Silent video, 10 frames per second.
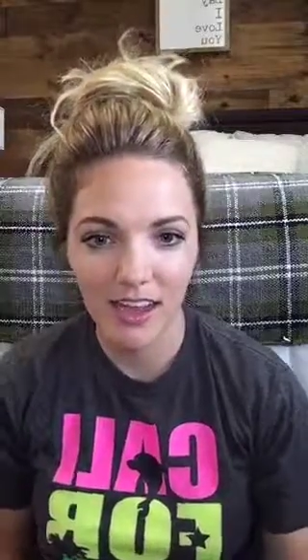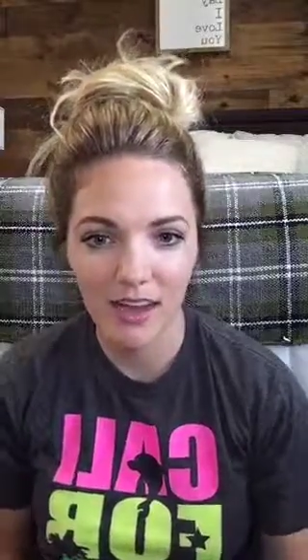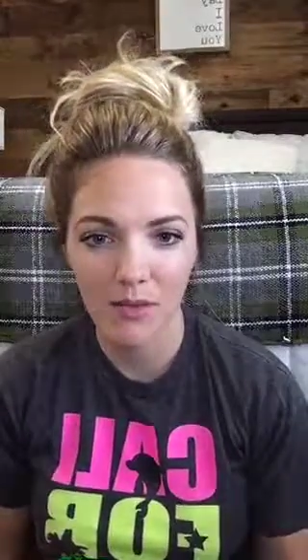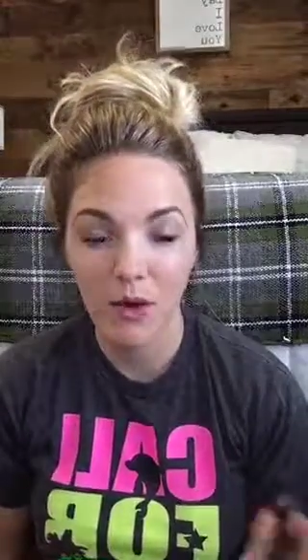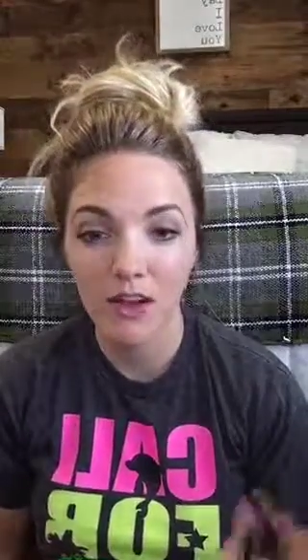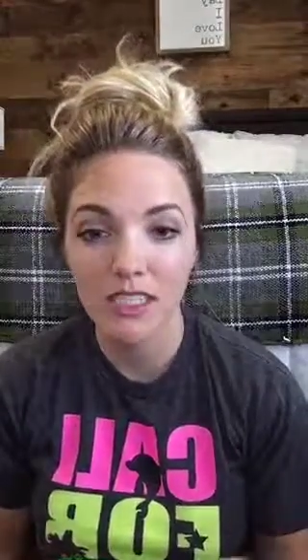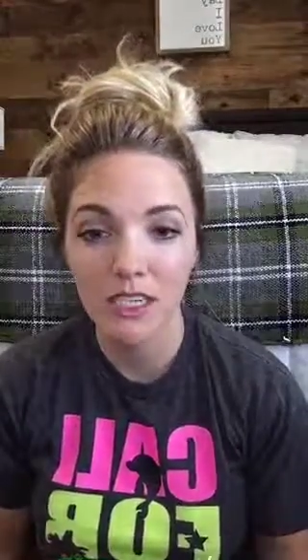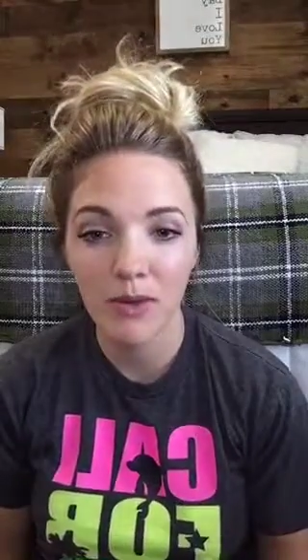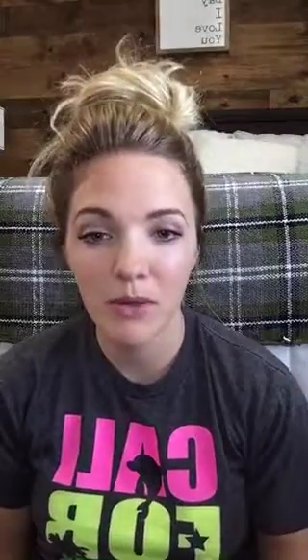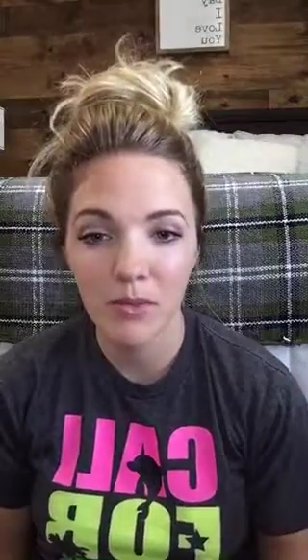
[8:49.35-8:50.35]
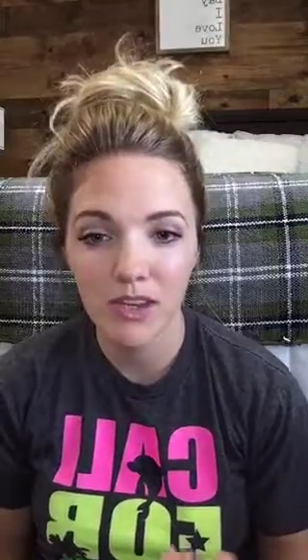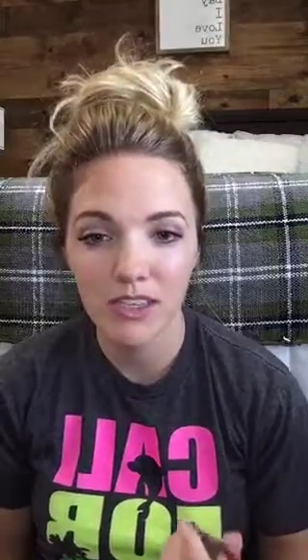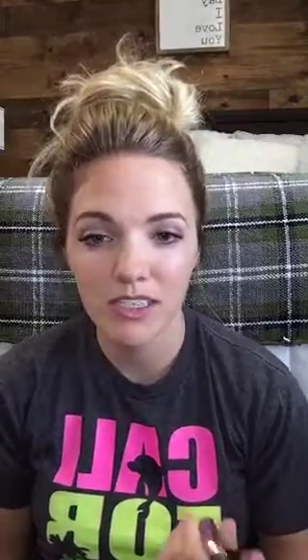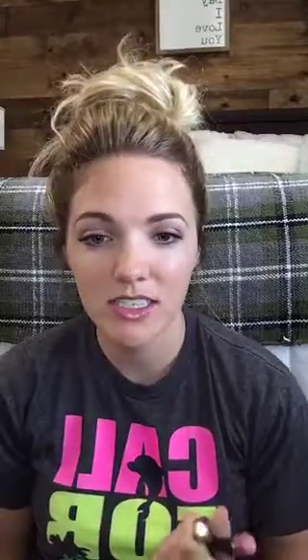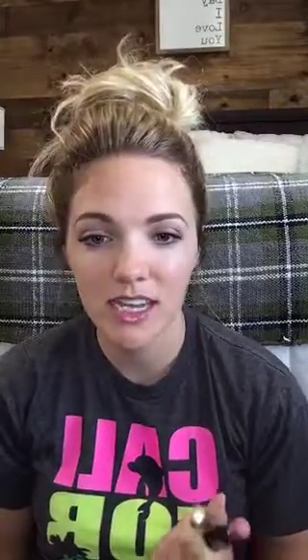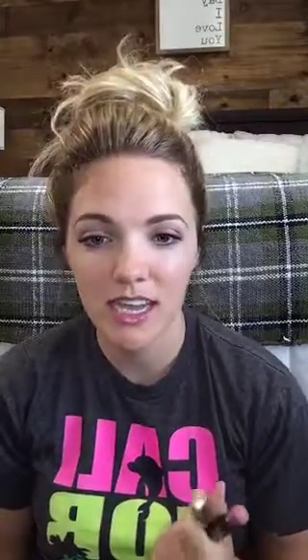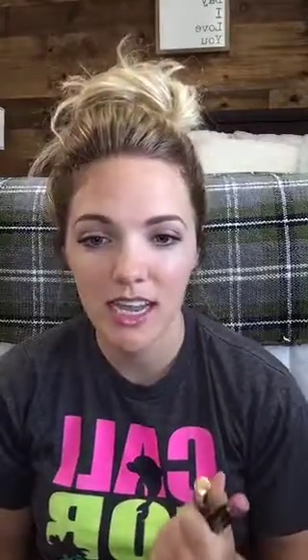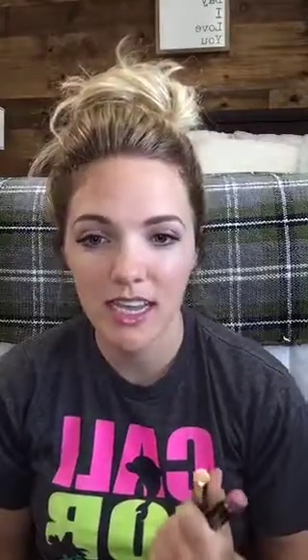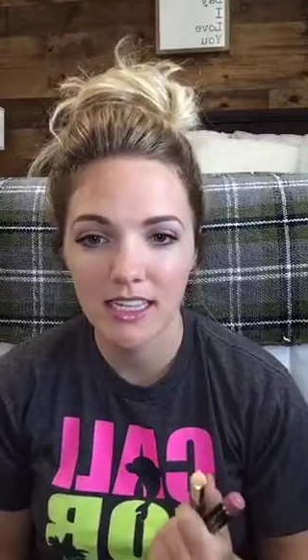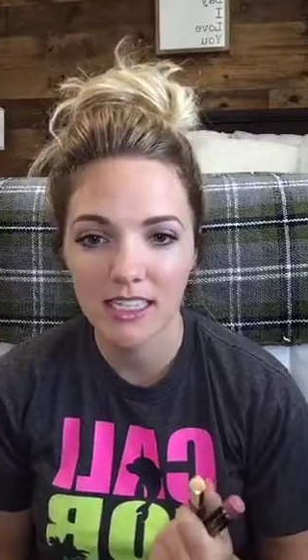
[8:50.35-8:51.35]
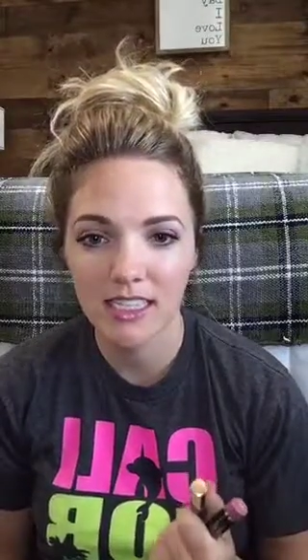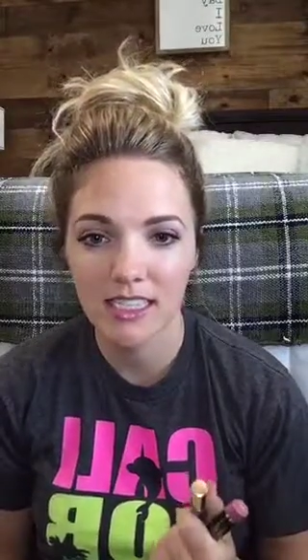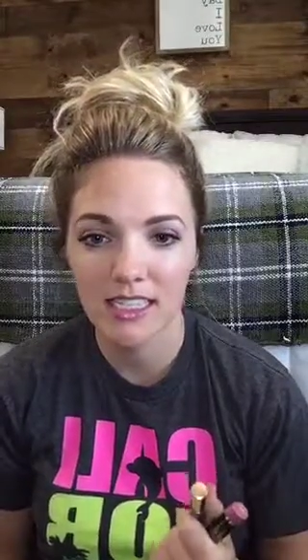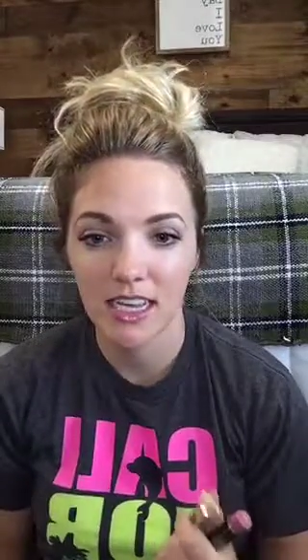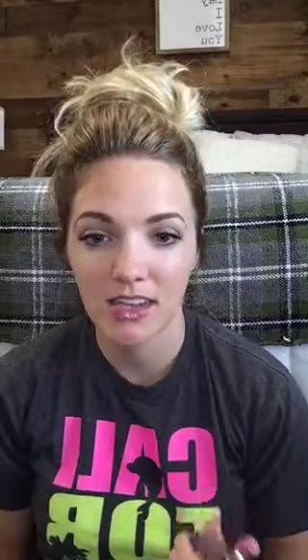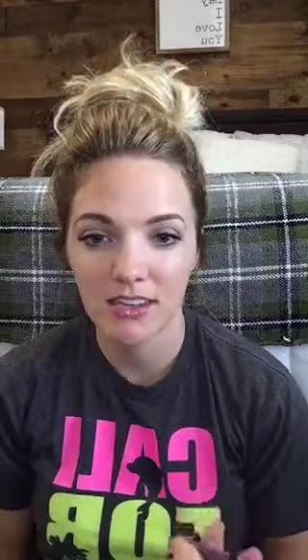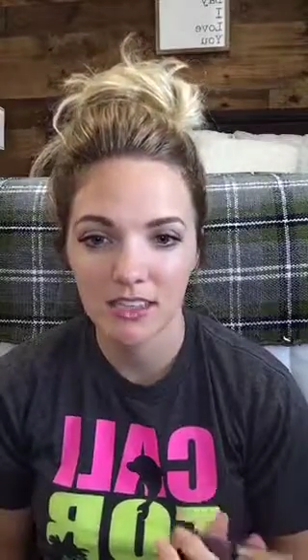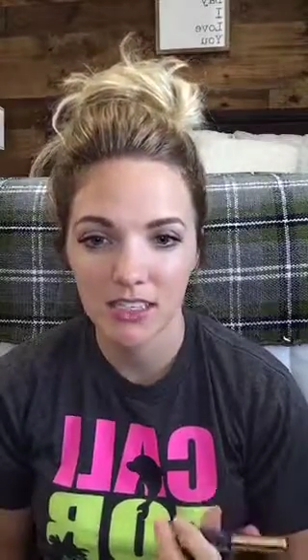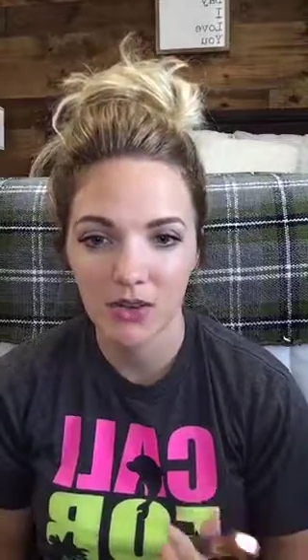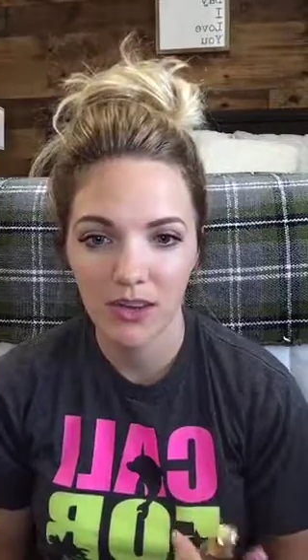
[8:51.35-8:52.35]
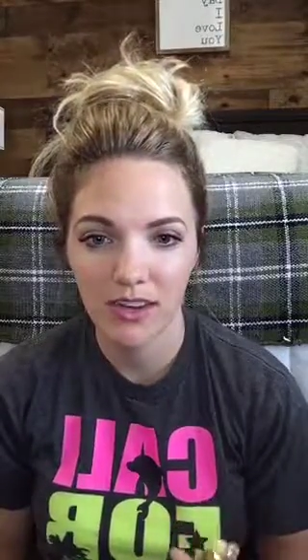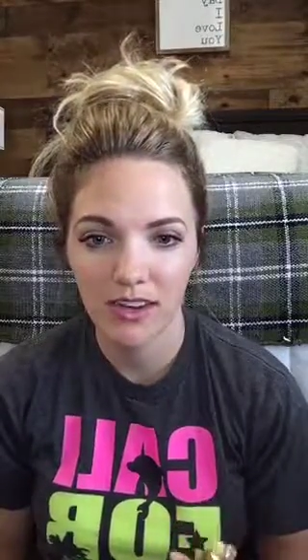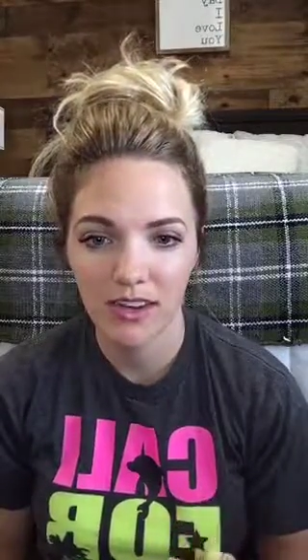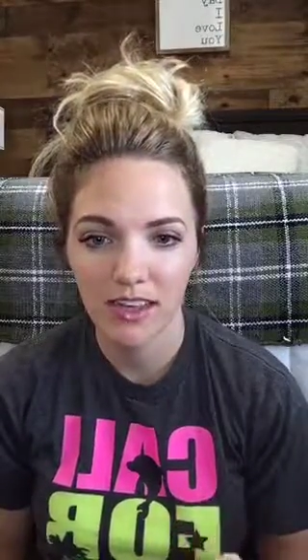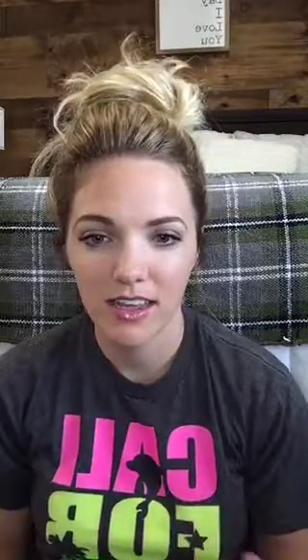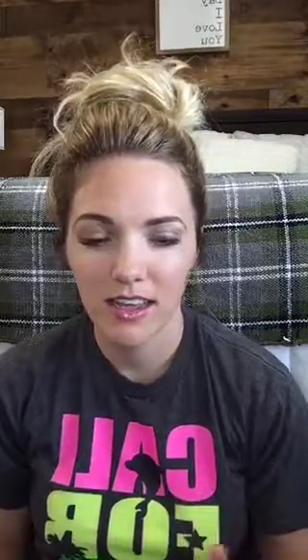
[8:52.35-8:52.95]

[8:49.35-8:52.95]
Um, also, my Mother's Day sale that's going on.